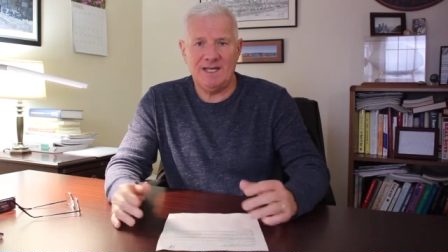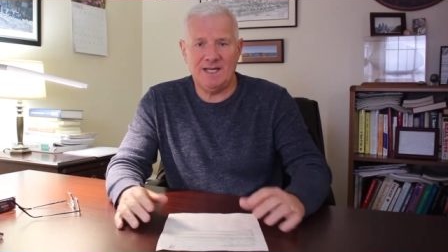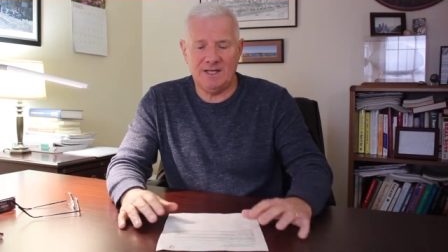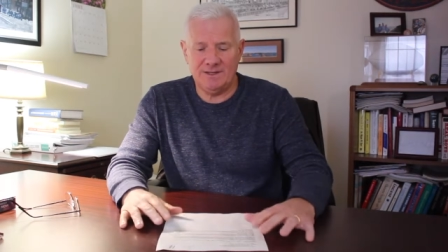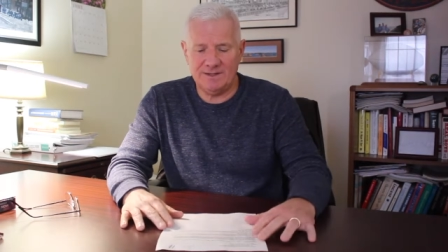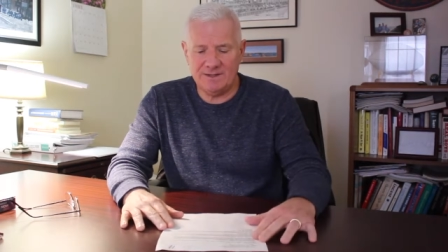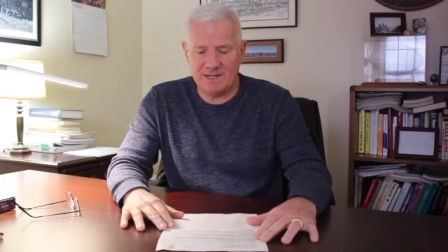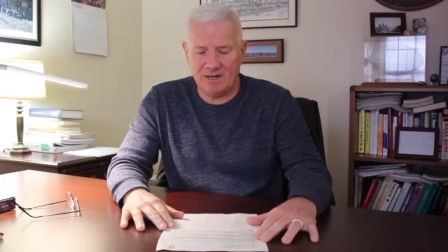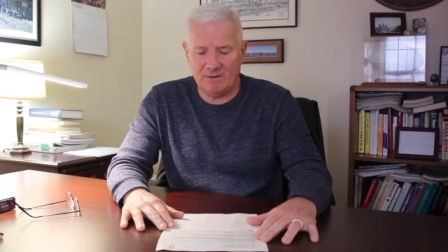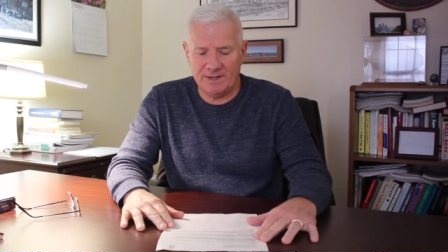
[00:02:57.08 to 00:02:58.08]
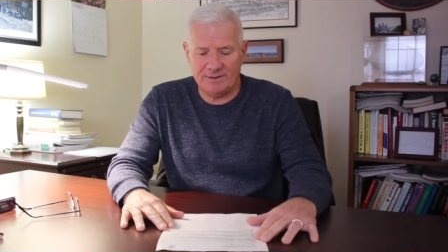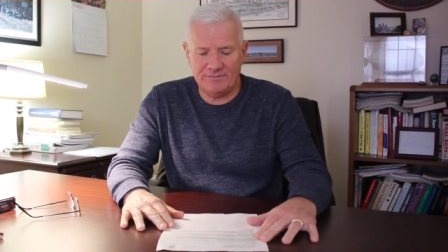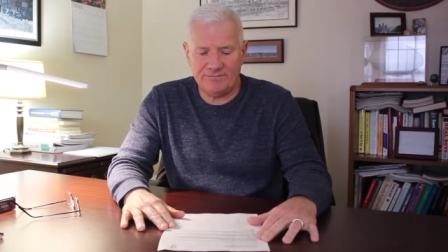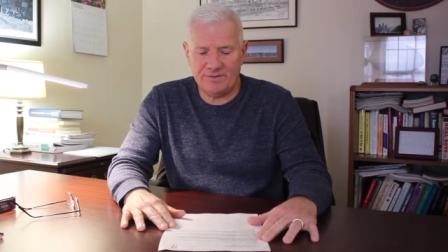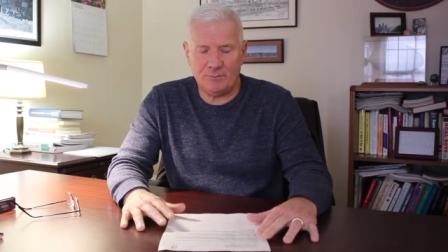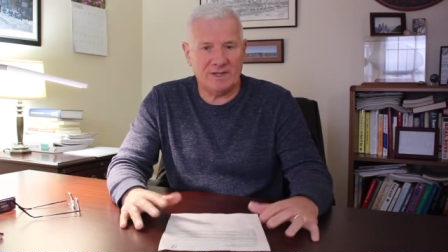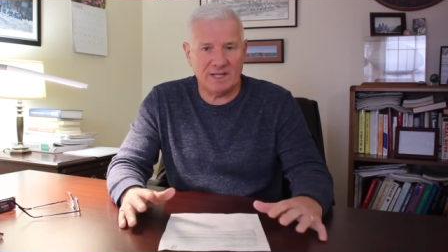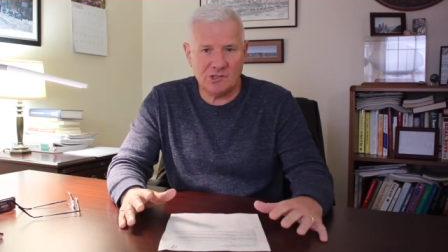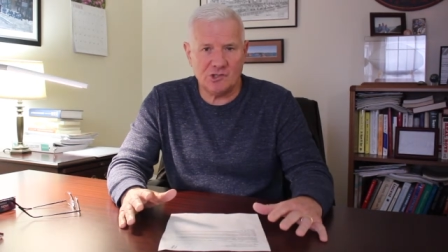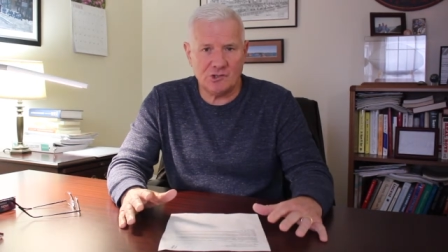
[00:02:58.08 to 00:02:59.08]
in the area of
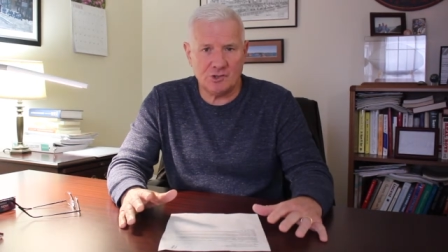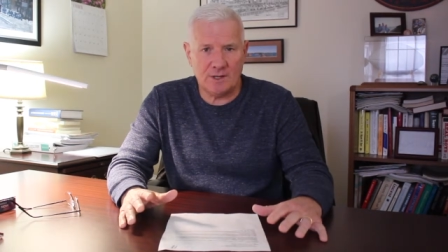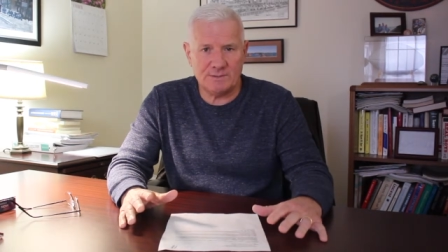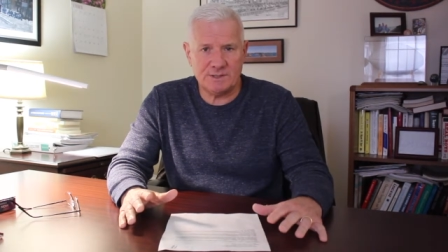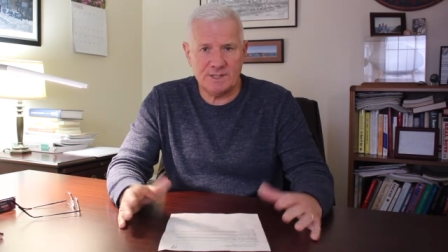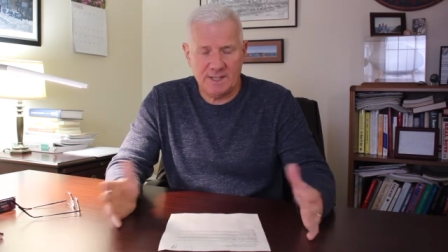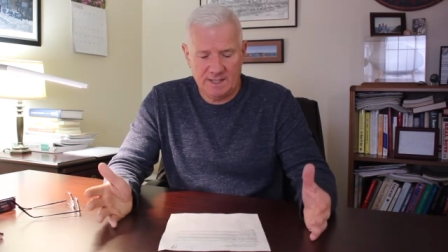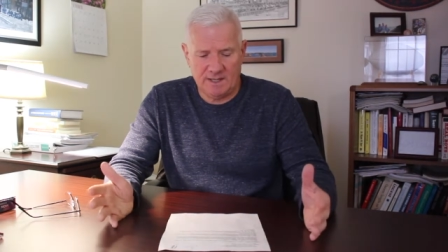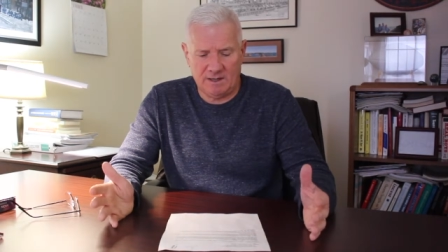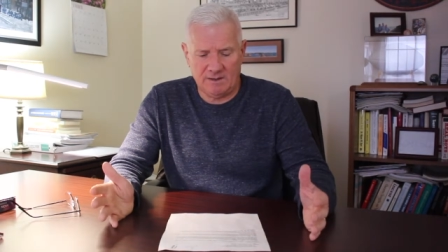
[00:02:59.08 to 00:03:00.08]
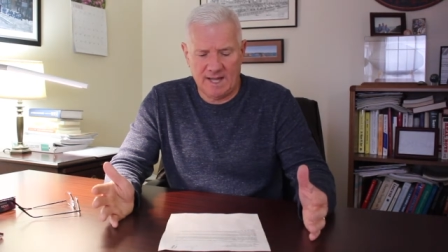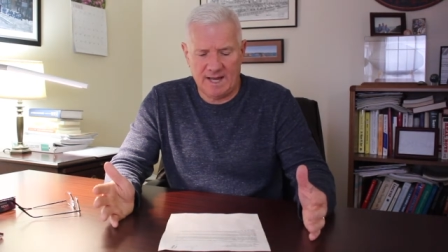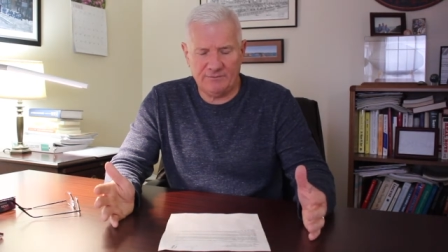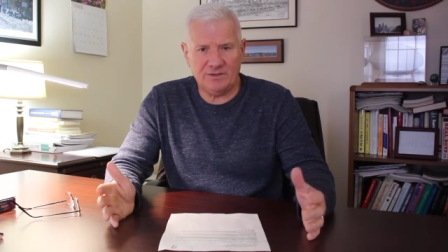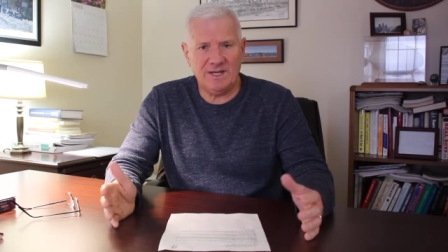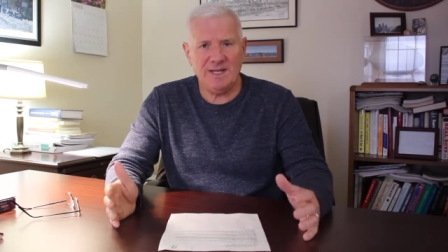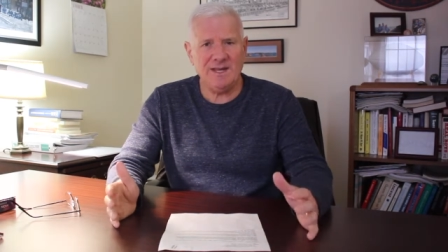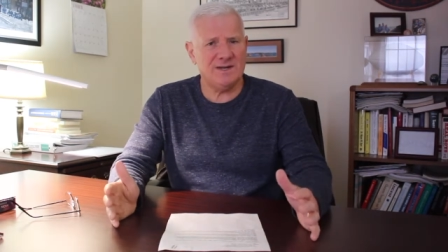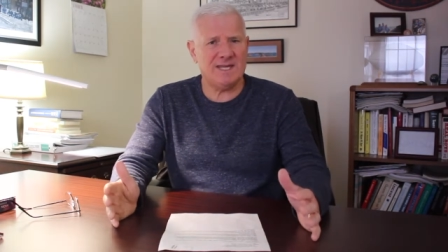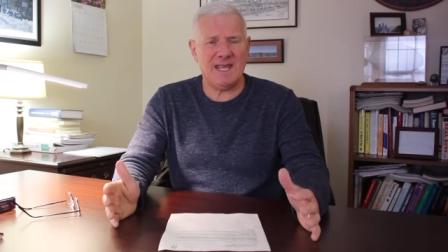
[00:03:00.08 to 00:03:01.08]
relationships in our lives. And
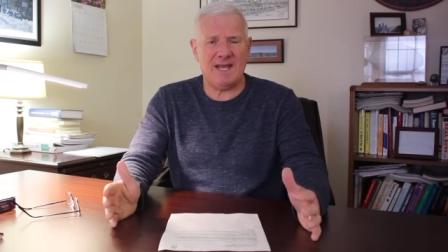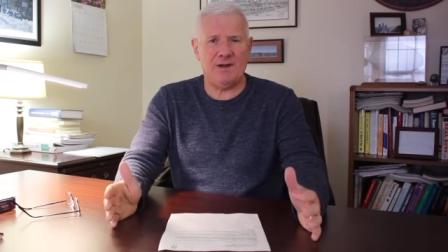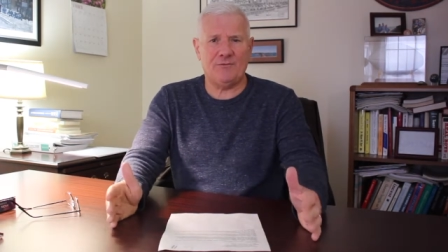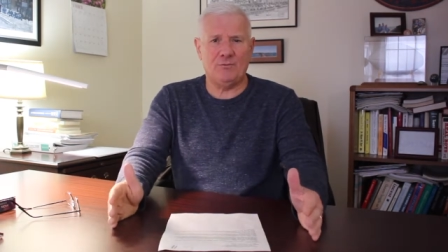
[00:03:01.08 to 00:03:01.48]
he indicated